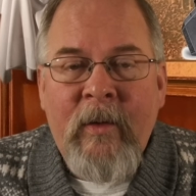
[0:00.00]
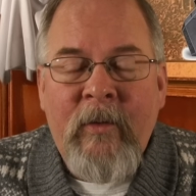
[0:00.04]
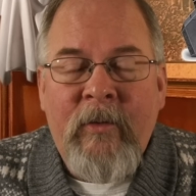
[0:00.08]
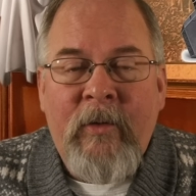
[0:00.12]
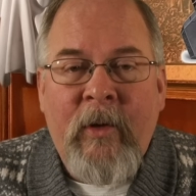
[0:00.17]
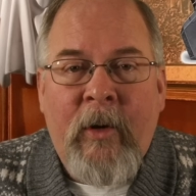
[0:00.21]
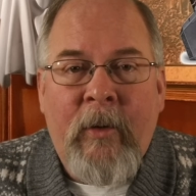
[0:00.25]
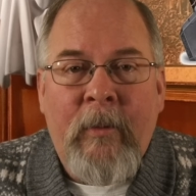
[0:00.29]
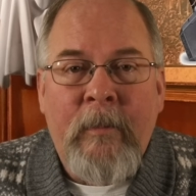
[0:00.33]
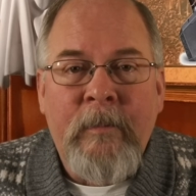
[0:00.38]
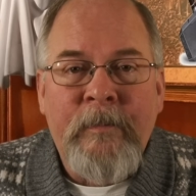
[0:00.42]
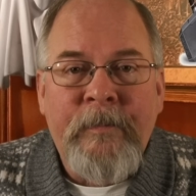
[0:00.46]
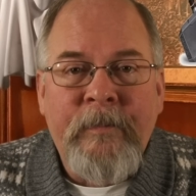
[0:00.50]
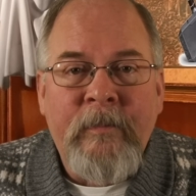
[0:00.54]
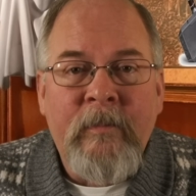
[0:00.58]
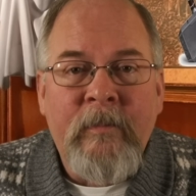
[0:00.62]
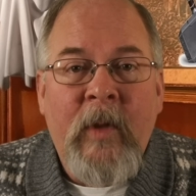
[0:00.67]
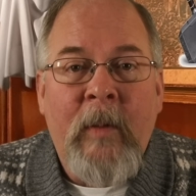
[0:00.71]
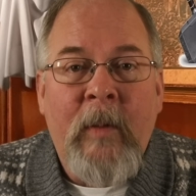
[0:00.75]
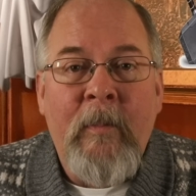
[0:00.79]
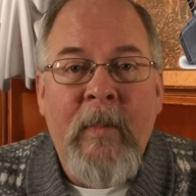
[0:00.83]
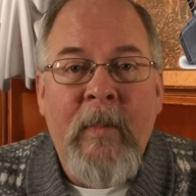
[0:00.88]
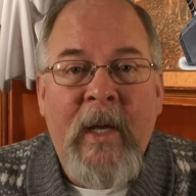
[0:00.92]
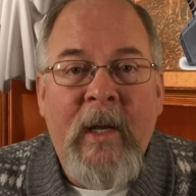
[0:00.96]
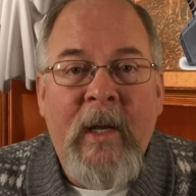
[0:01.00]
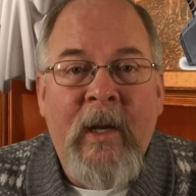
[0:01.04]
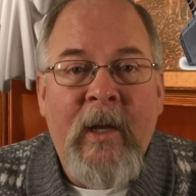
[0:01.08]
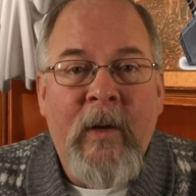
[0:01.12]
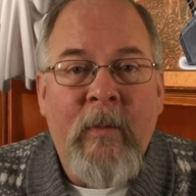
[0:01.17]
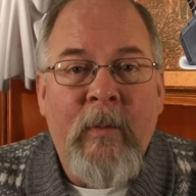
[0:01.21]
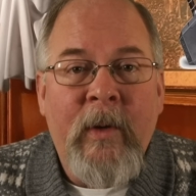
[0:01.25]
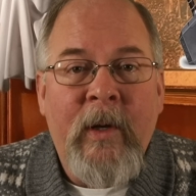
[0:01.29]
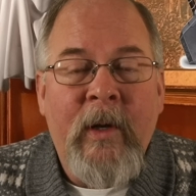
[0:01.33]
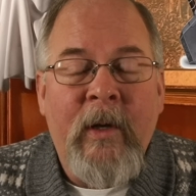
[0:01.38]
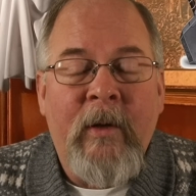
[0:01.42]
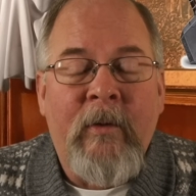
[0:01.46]
So, the
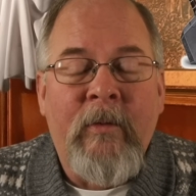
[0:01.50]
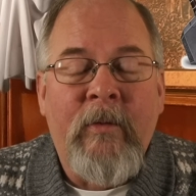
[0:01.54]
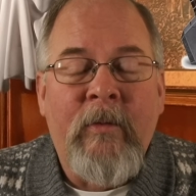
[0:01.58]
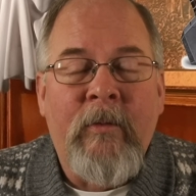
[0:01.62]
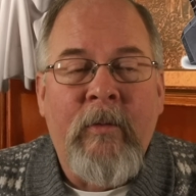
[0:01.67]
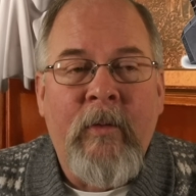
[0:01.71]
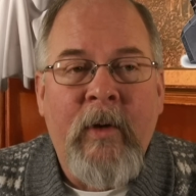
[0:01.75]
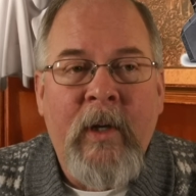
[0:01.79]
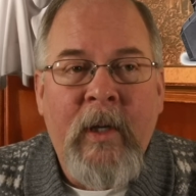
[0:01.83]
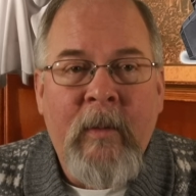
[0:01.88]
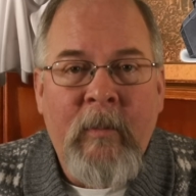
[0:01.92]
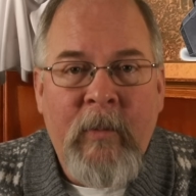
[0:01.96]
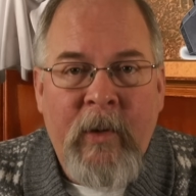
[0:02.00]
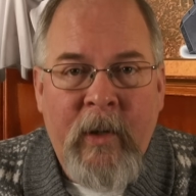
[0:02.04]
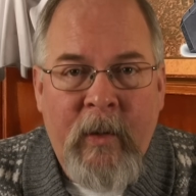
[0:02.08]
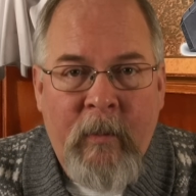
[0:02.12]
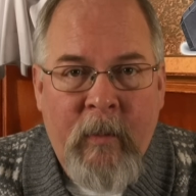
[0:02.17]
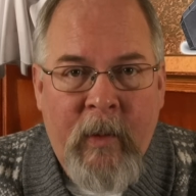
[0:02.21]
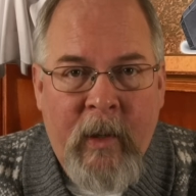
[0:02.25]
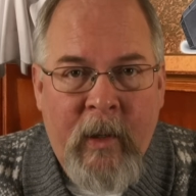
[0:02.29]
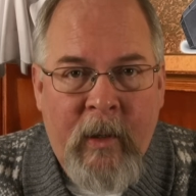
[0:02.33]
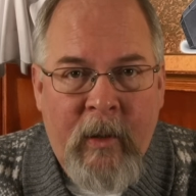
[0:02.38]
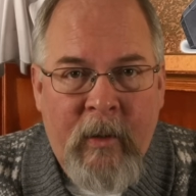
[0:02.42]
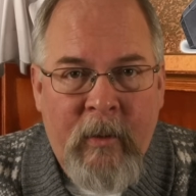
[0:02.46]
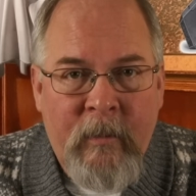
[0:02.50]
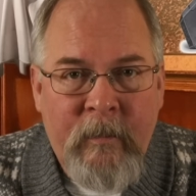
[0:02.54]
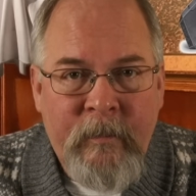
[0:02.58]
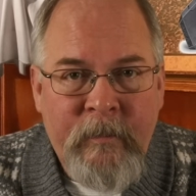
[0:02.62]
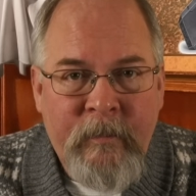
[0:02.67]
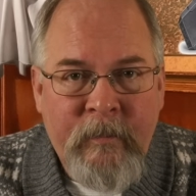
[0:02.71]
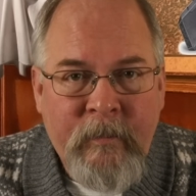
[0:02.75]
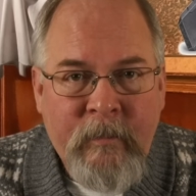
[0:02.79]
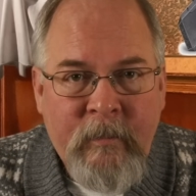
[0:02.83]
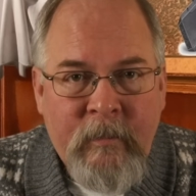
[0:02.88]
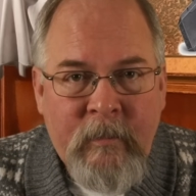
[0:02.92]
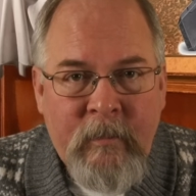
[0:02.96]
meeting went extremely well,
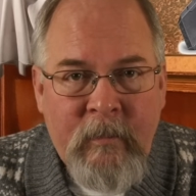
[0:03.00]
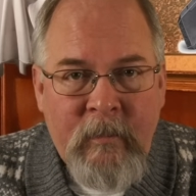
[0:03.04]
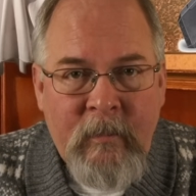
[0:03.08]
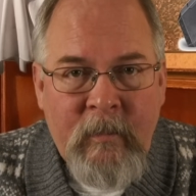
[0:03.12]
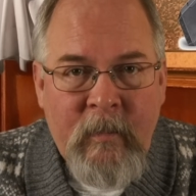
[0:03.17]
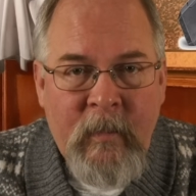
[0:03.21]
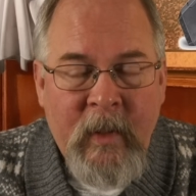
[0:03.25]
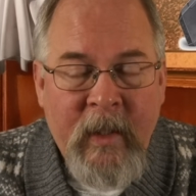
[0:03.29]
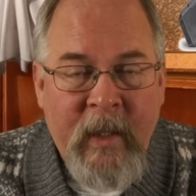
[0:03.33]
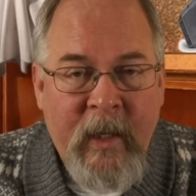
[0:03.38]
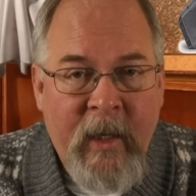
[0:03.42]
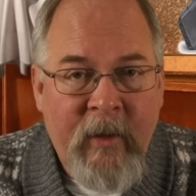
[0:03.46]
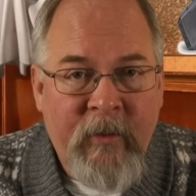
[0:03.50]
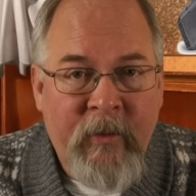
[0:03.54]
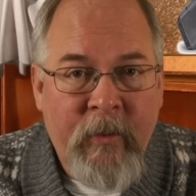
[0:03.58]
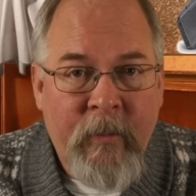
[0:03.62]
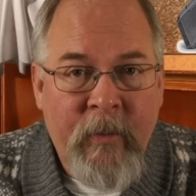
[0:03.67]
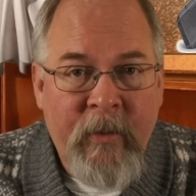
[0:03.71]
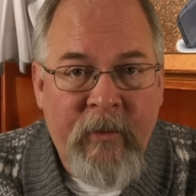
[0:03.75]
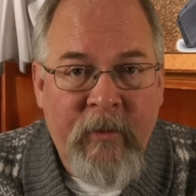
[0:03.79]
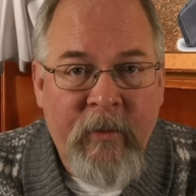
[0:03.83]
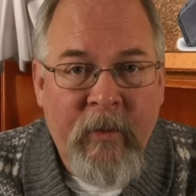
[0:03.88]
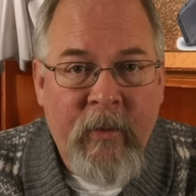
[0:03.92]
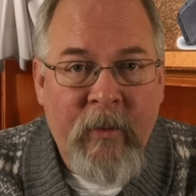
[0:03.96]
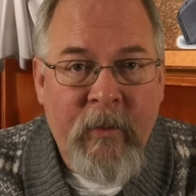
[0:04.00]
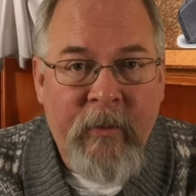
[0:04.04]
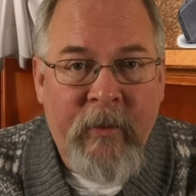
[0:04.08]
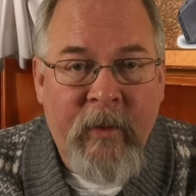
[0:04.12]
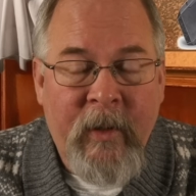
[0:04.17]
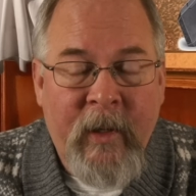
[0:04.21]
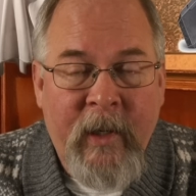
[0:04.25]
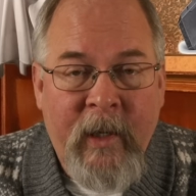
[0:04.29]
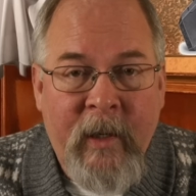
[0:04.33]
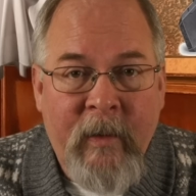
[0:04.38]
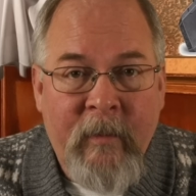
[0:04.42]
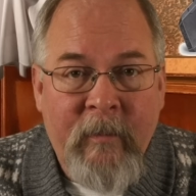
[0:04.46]
and as a result,
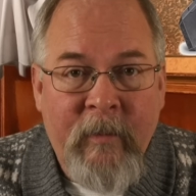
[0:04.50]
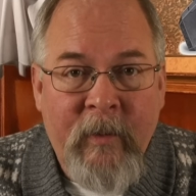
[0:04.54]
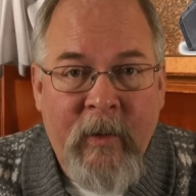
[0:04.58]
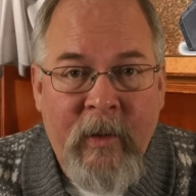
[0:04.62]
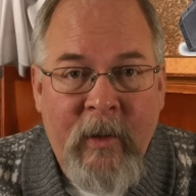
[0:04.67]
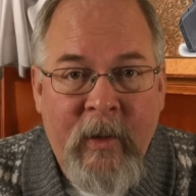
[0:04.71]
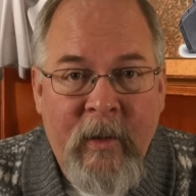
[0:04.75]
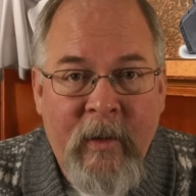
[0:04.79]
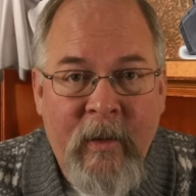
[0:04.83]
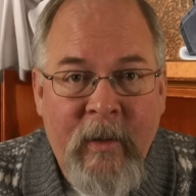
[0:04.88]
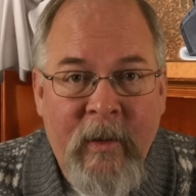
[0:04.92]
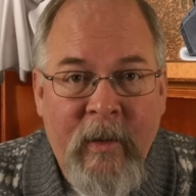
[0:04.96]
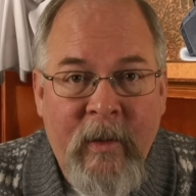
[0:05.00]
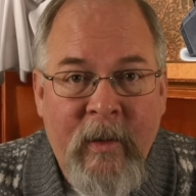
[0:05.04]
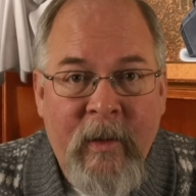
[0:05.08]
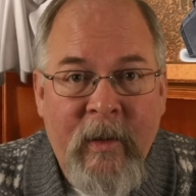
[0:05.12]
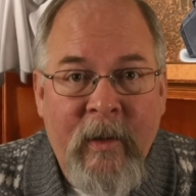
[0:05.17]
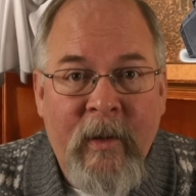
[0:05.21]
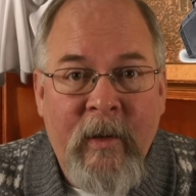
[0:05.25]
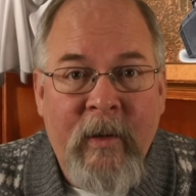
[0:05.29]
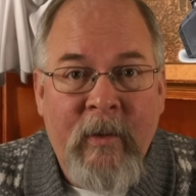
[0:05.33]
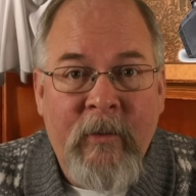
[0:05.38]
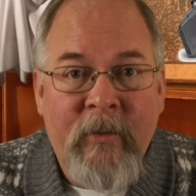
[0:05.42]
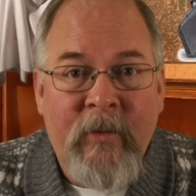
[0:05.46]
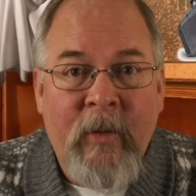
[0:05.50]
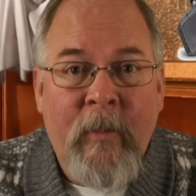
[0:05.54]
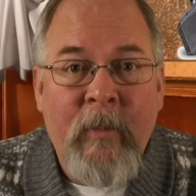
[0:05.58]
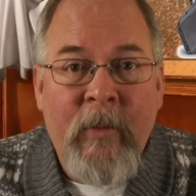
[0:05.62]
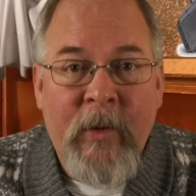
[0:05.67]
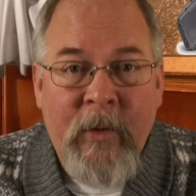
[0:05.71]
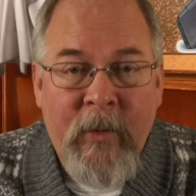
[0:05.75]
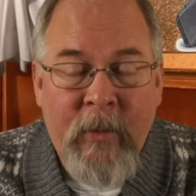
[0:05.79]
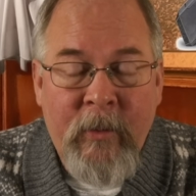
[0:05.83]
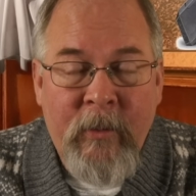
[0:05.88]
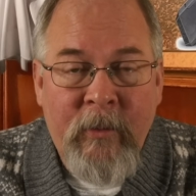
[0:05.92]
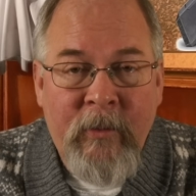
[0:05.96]
I have some
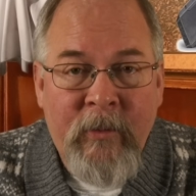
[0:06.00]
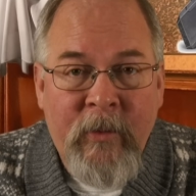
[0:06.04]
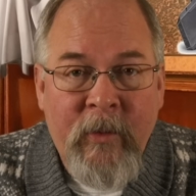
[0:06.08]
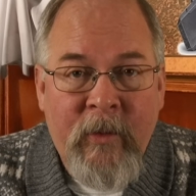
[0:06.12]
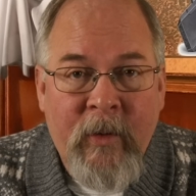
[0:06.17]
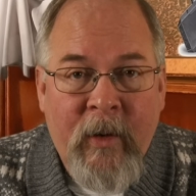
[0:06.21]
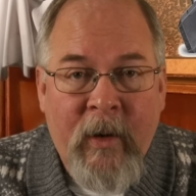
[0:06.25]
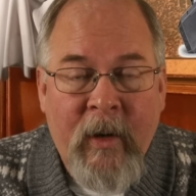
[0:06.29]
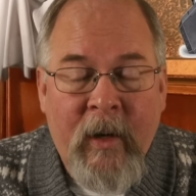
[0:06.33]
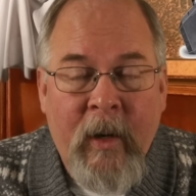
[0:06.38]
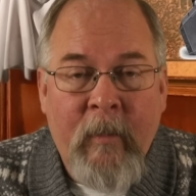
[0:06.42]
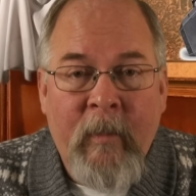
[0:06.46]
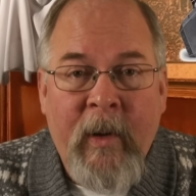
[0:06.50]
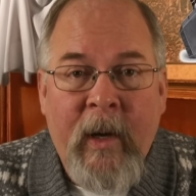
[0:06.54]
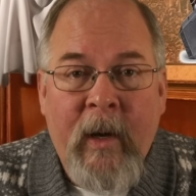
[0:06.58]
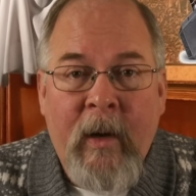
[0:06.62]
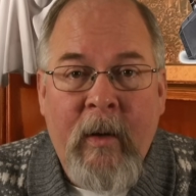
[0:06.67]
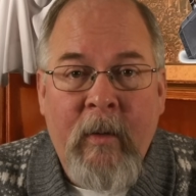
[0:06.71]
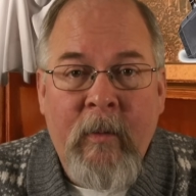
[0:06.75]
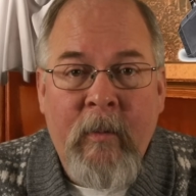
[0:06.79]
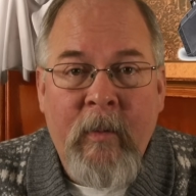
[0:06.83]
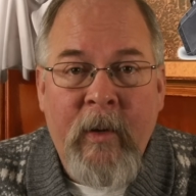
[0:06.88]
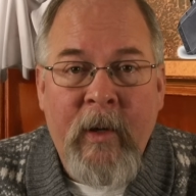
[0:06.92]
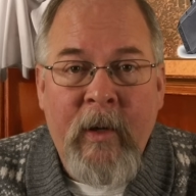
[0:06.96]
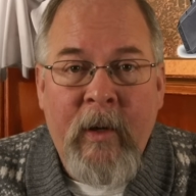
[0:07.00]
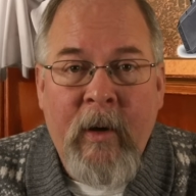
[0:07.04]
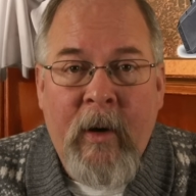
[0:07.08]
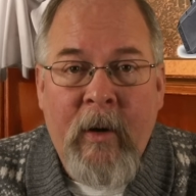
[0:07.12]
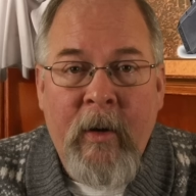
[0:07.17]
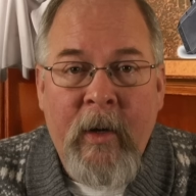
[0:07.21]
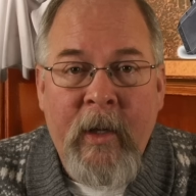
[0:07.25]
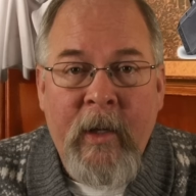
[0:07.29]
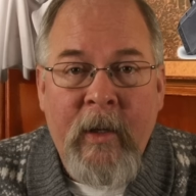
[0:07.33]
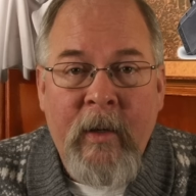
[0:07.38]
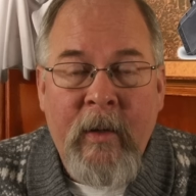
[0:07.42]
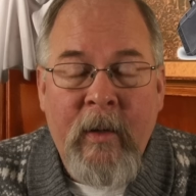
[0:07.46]
news to talk about
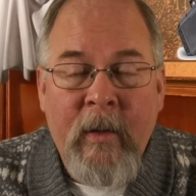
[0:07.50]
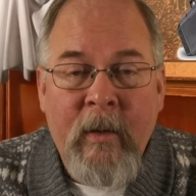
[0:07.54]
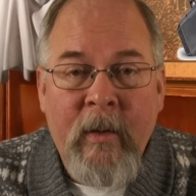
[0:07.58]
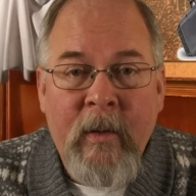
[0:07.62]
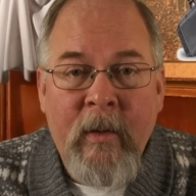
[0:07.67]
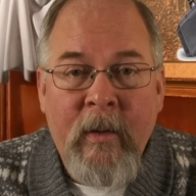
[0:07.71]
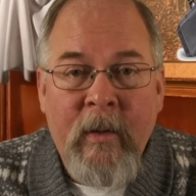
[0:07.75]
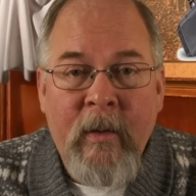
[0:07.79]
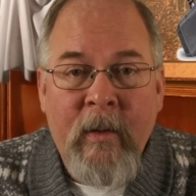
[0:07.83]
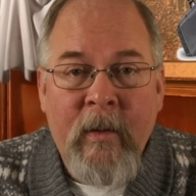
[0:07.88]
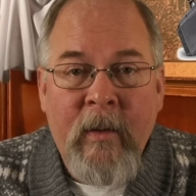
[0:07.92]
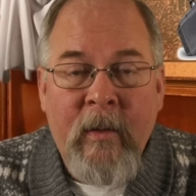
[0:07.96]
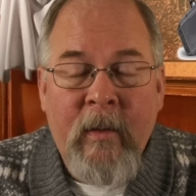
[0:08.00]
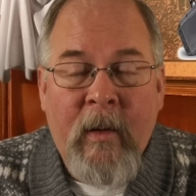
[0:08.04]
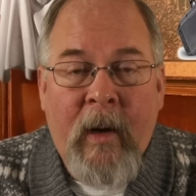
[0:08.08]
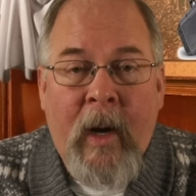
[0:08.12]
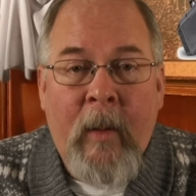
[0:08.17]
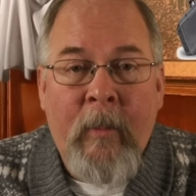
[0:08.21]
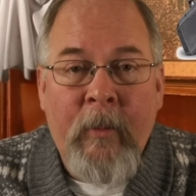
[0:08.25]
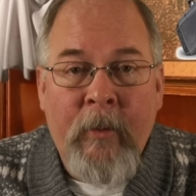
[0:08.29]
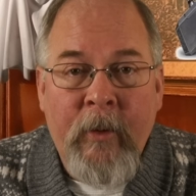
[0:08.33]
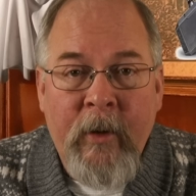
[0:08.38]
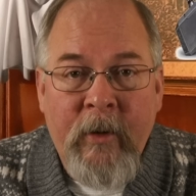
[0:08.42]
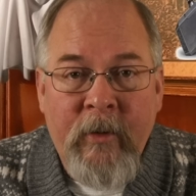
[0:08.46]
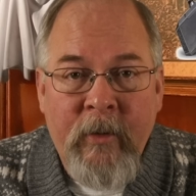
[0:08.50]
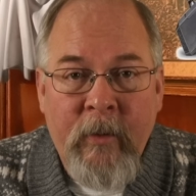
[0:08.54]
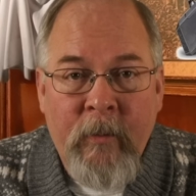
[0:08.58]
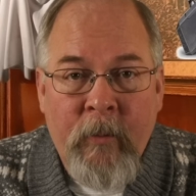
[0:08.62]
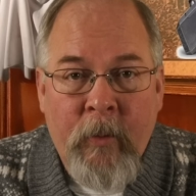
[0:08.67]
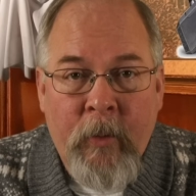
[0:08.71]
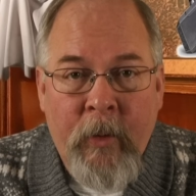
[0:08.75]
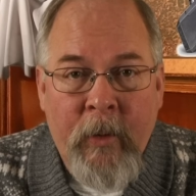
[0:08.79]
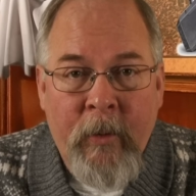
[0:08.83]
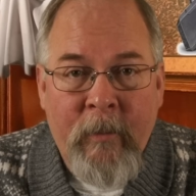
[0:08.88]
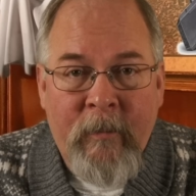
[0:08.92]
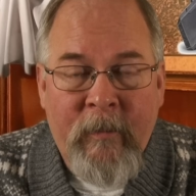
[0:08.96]
regarding Operation
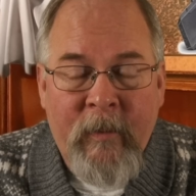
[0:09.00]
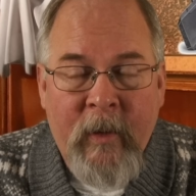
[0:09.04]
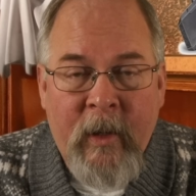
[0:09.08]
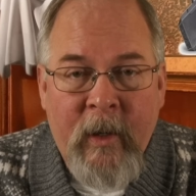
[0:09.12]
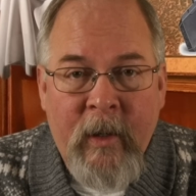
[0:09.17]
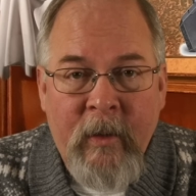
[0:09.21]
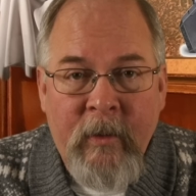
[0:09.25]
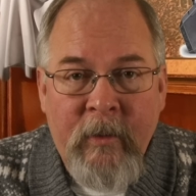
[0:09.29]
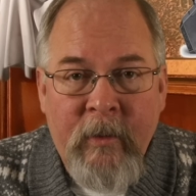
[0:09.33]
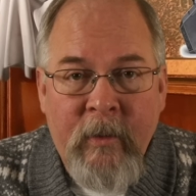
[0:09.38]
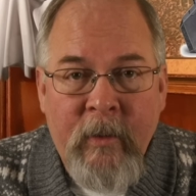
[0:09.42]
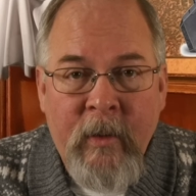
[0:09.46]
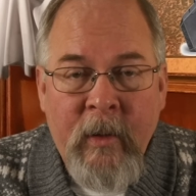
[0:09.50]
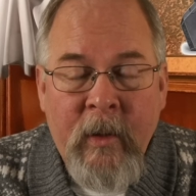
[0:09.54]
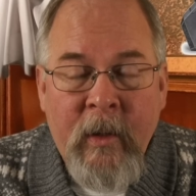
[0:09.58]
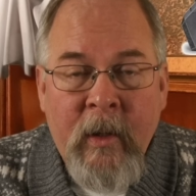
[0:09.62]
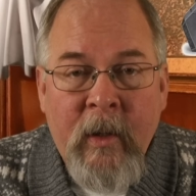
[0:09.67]
Royal Flush.